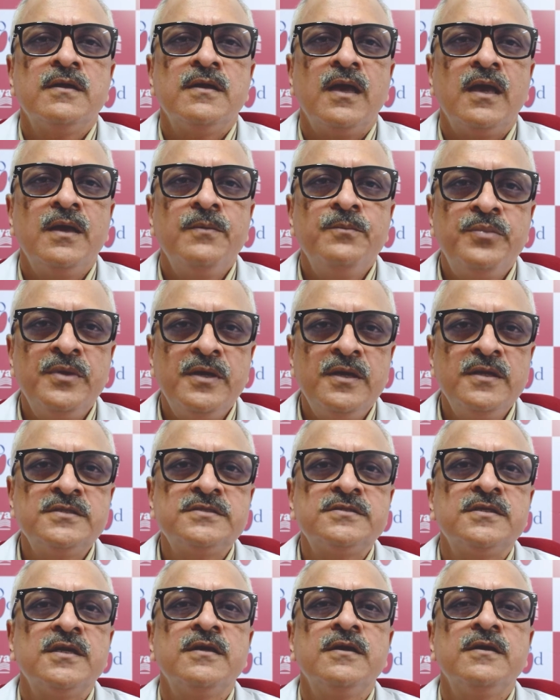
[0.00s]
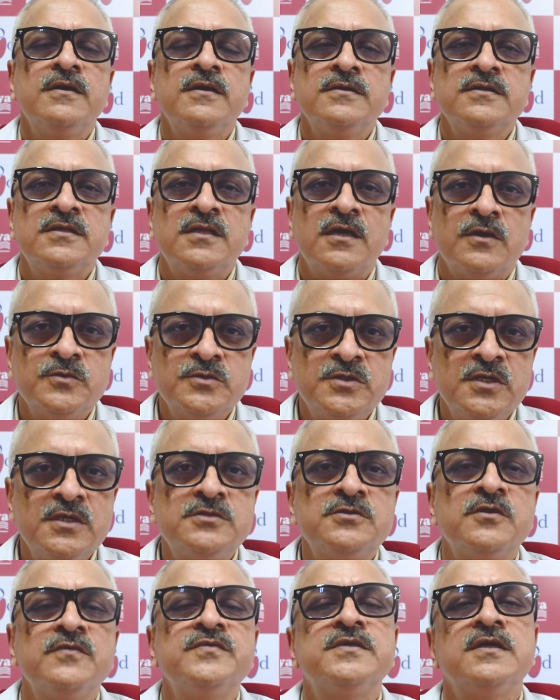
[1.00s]
amply studied in
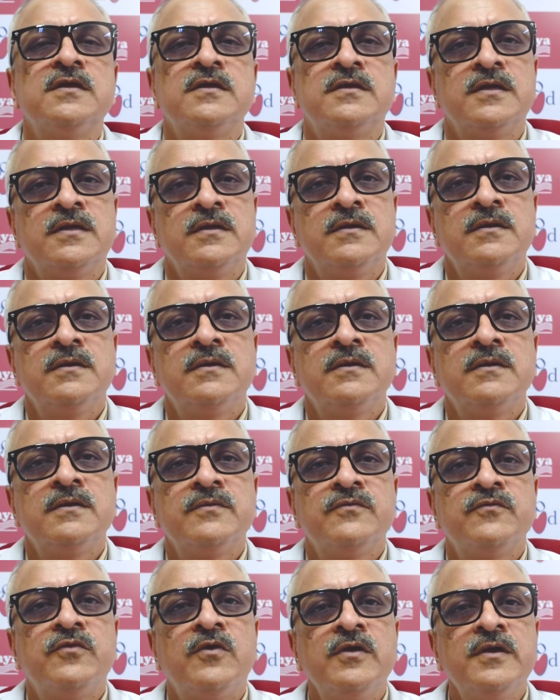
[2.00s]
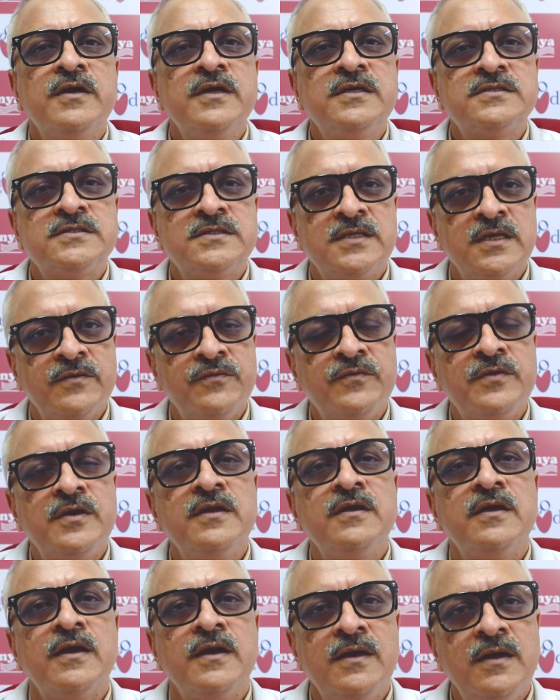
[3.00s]
thousands of children for its
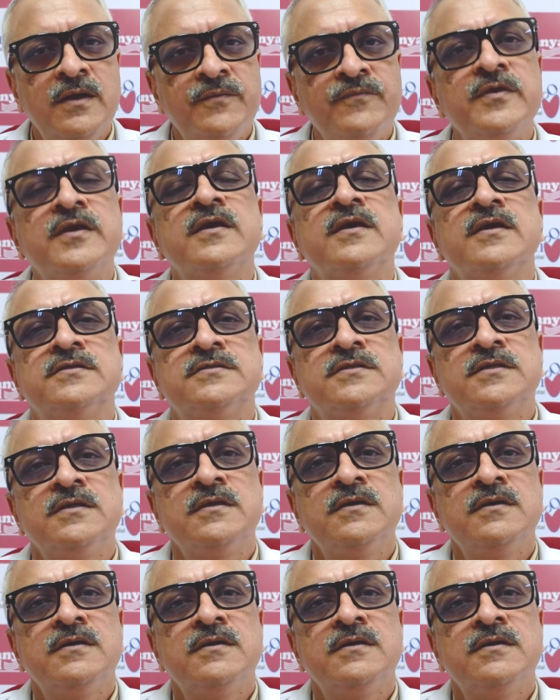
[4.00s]
safety and efficacy.